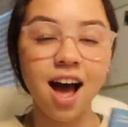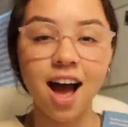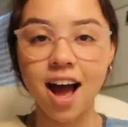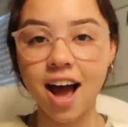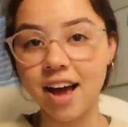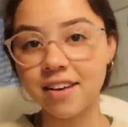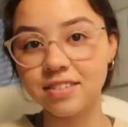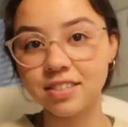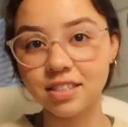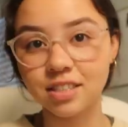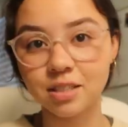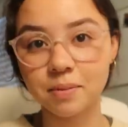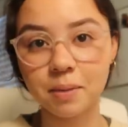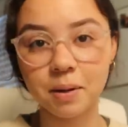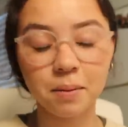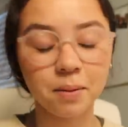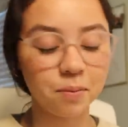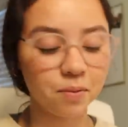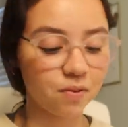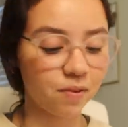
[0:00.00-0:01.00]
I've seen so
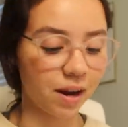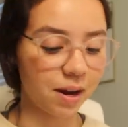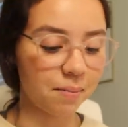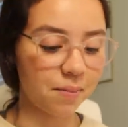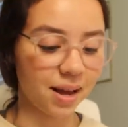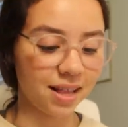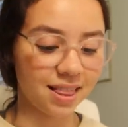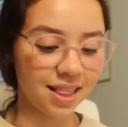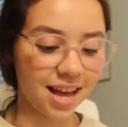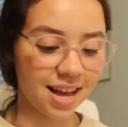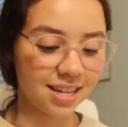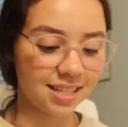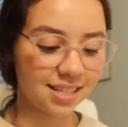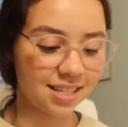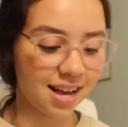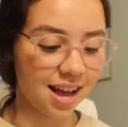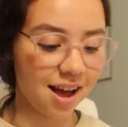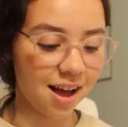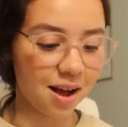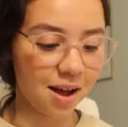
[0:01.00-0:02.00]
many people recommend this.
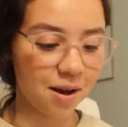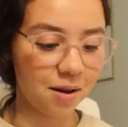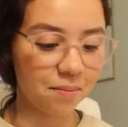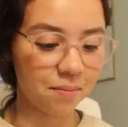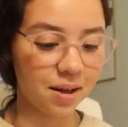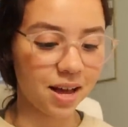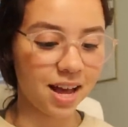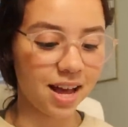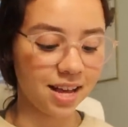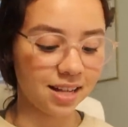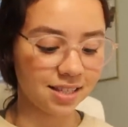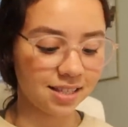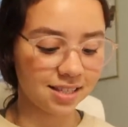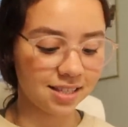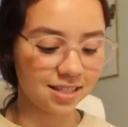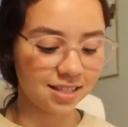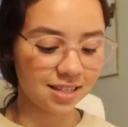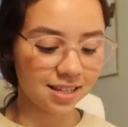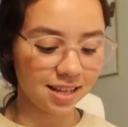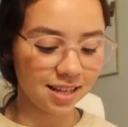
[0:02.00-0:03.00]
Um,
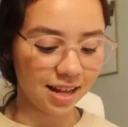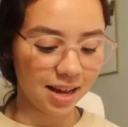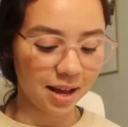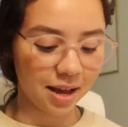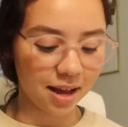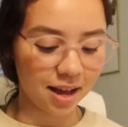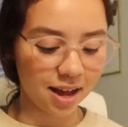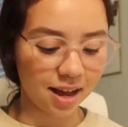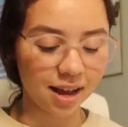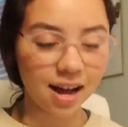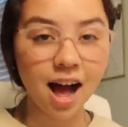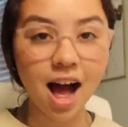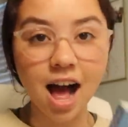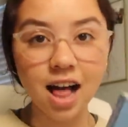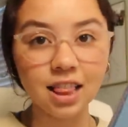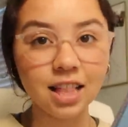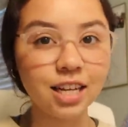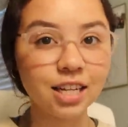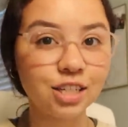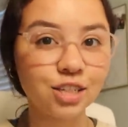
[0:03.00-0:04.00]
it's like a
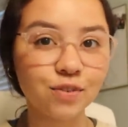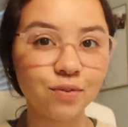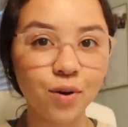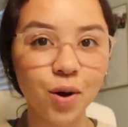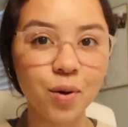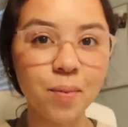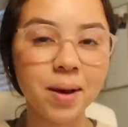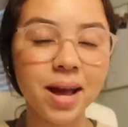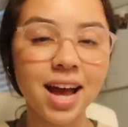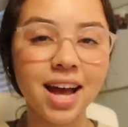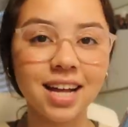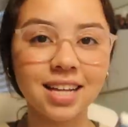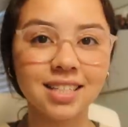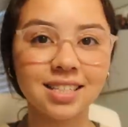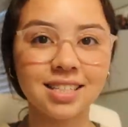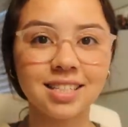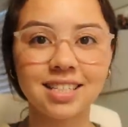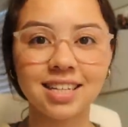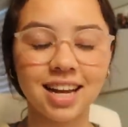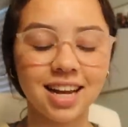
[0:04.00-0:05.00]
college
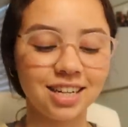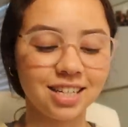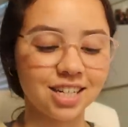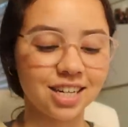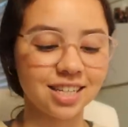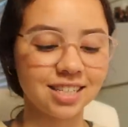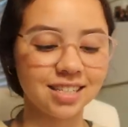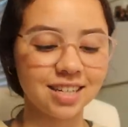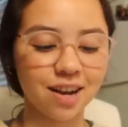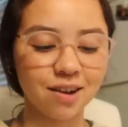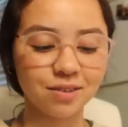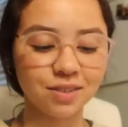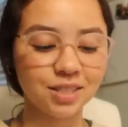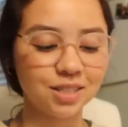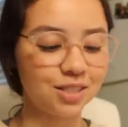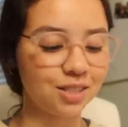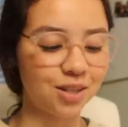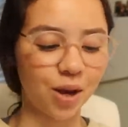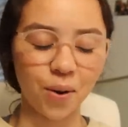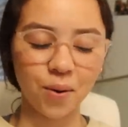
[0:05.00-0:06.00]
romance. It just sounds
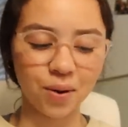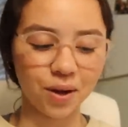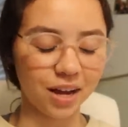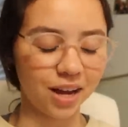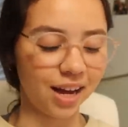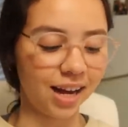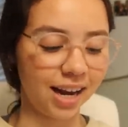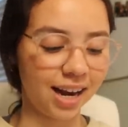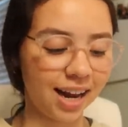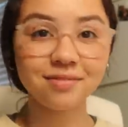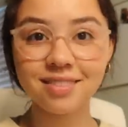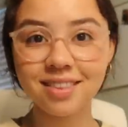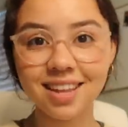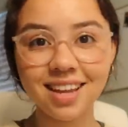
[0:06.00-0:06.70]
so good.